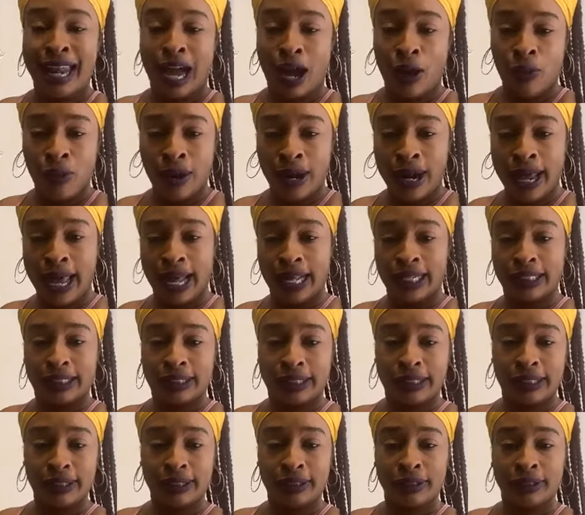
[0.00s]
Now what
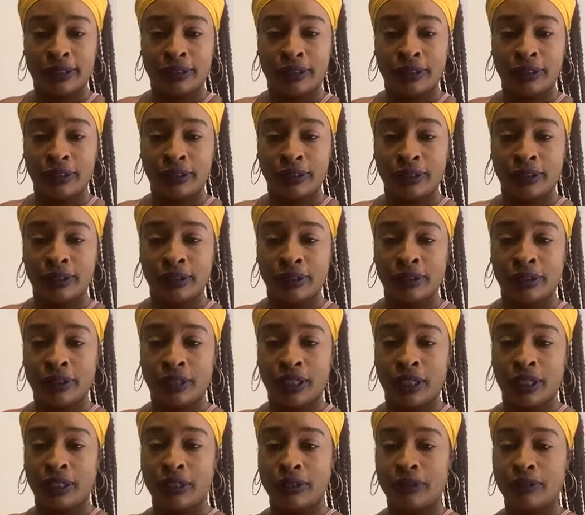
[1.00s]
else?
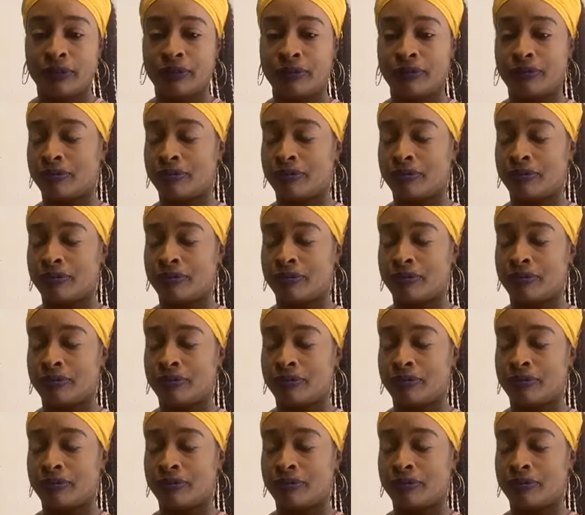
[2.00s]
Okay.